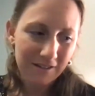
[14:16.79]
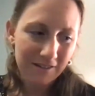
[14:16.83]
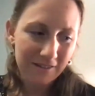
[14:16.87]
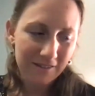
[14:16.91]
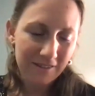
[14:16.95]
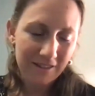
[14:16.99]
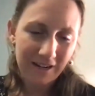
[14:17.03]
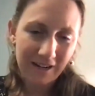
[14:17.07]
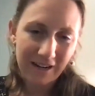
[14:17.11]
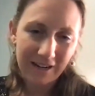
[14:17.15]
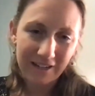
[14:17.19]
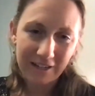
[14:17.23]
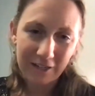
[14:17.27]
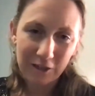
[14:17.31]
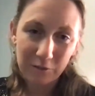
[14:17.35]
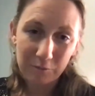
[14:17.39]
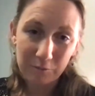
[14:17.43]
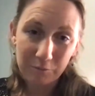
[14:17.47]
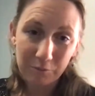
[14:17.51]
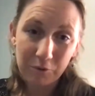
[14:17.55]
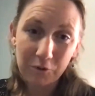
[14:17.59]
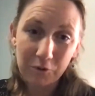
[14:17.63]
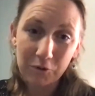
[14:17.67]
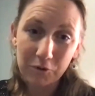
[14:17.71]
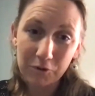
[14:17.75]
that I can
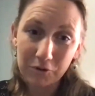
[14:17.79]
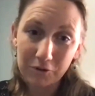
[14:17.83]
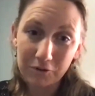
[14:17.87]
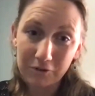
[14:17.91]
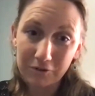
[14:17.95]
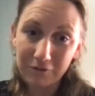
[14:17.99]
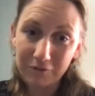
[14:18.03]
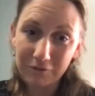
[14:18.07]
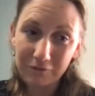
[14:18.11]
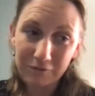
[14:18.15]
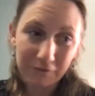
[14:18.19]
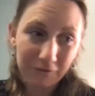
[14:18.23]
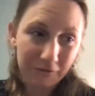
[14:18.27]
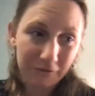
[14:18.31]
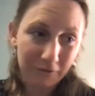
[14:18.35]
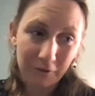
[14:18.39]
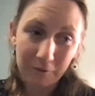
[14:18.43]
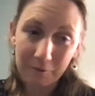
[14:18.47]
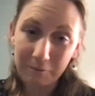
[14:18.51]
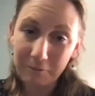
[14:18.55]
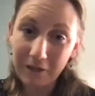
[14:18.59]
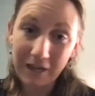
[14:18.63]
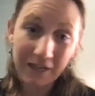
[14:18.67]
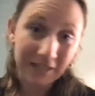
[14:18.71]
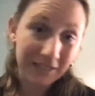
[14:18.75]
pull
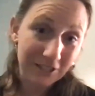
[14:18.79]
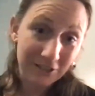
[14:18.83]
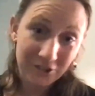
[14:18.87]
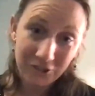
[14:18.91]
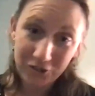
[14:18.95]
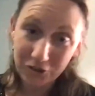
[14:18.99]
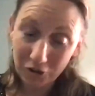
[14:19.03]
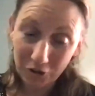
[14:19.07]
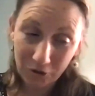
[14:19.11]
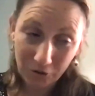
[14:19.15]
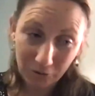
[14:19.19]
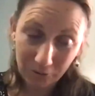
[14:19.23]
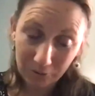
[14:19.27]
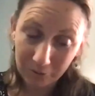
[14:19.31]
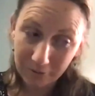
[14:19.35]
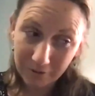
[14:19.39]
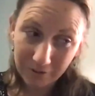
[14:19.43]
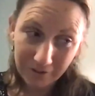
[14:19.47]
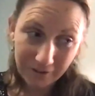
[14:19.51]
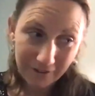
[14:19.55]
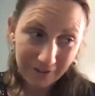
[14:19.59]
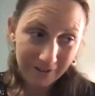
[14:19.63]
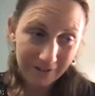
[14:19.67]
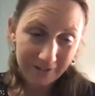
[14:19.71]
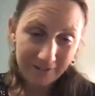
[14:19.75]
from any show
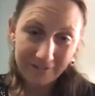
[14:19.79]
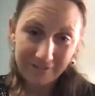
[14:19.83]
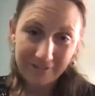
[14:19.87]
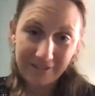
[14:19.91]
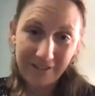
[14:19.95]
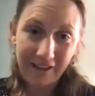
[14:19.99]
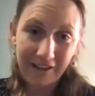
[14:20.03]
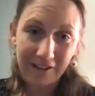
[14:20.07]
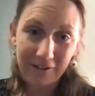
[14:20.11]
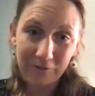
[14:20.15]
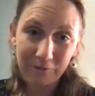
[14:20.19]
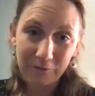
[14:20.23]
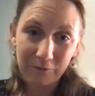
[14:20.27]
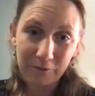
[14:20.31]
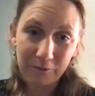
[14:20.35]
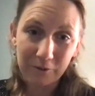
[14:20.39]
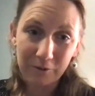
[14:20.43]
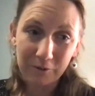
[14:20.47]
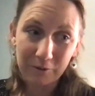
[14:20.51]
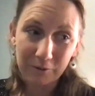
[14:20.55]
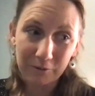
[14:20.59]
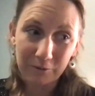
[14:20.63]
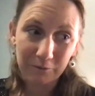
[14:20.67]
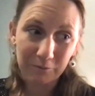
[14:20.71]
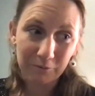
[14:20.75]
that
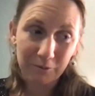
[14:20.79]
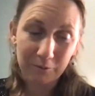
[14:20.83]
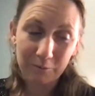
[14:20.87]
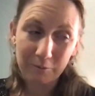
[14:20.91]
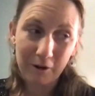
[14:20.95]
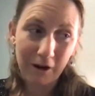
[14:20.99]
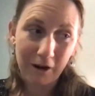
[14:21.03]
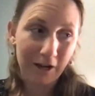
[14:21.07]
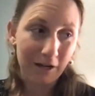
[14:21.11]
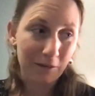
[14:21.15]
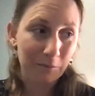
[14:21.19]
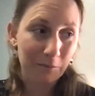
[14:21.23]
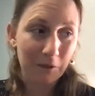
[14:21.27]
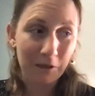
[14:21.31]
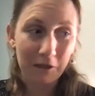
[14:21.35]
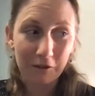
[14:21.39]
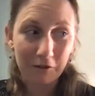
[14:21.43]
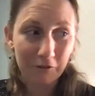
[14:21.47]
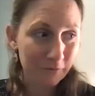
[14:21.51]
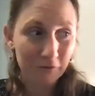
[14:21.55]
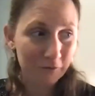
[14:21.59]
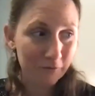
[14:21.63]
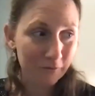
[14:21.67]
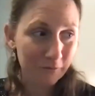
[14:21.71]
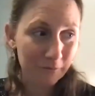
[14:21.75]
will remind me
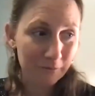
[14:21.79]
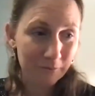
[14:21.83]
of